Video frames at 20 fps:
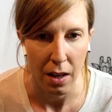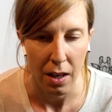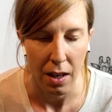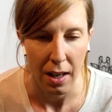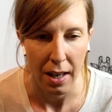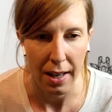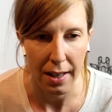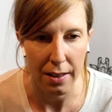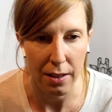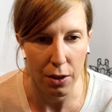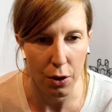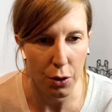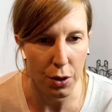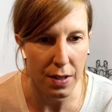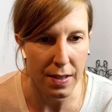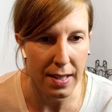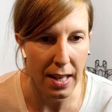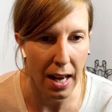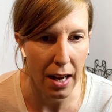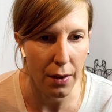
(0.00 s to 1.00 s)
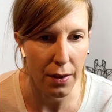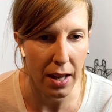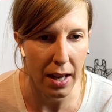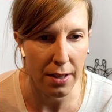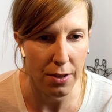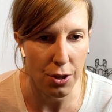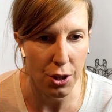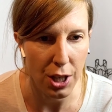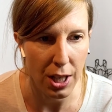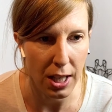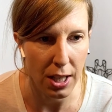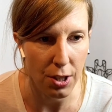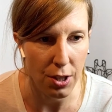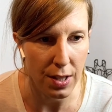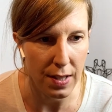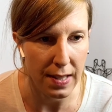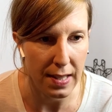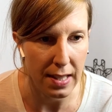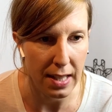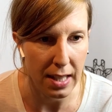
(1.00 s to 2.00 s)
and notice how that
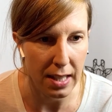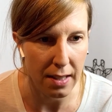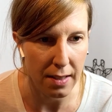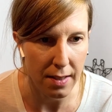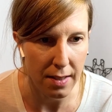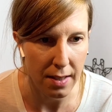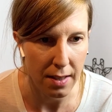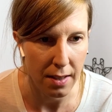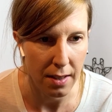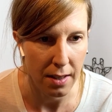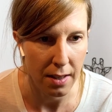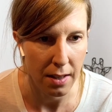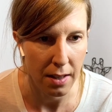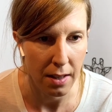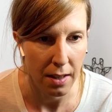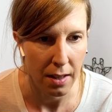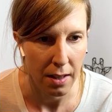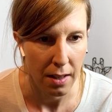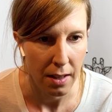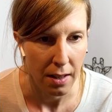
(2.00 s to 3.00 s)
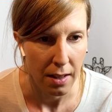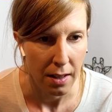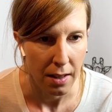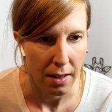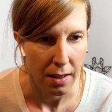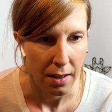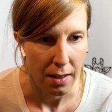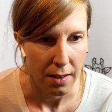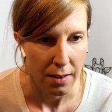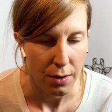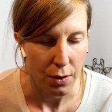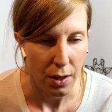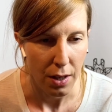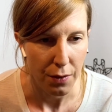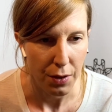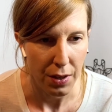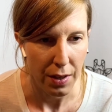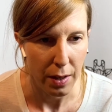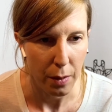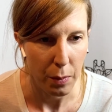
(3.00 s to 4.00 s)
changes things. So
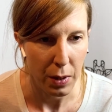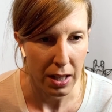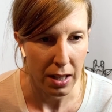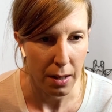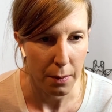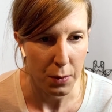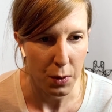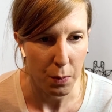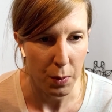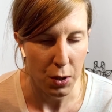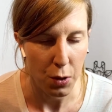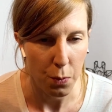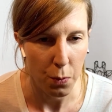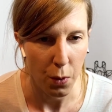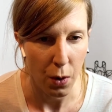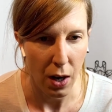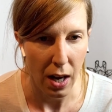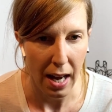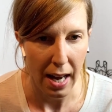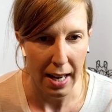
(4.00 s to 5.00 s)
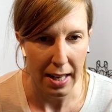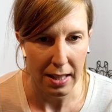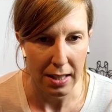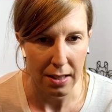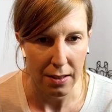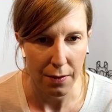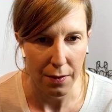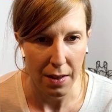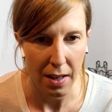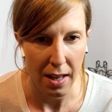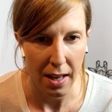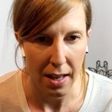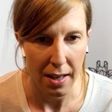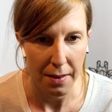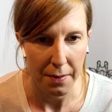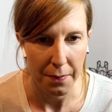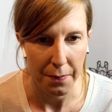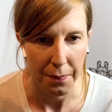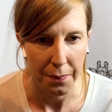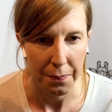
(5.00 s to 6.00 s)
everything becomes much more active then.